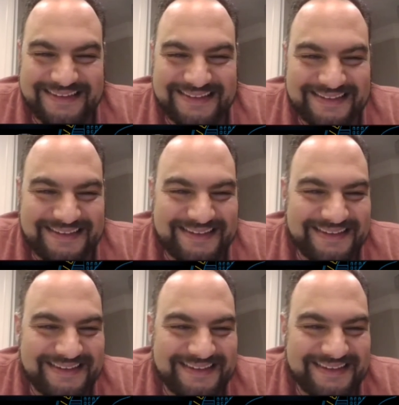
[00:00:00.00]

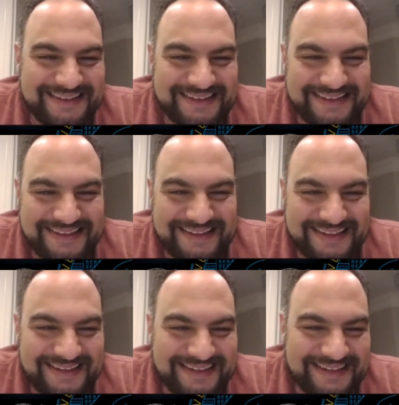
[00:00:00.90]

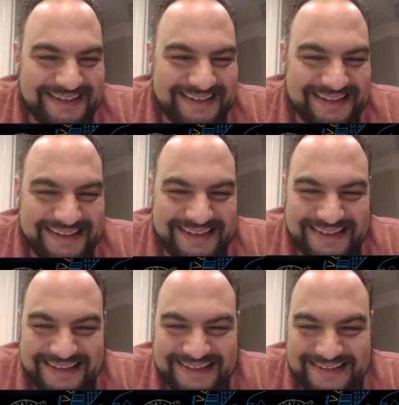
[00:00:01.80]

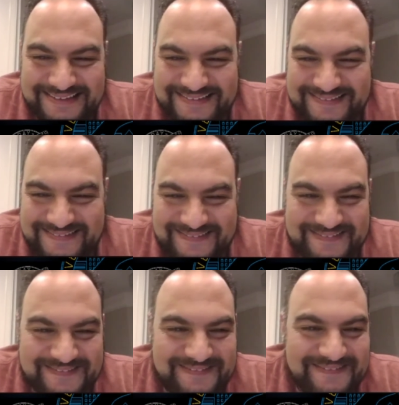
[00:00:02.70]

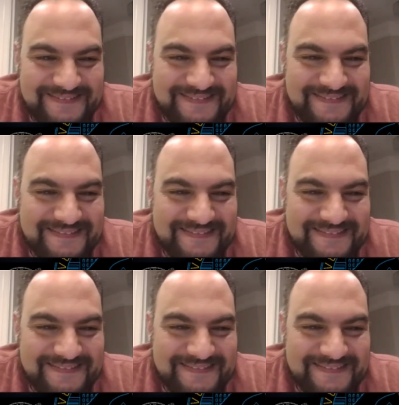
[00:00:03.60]
The person shown says nothing.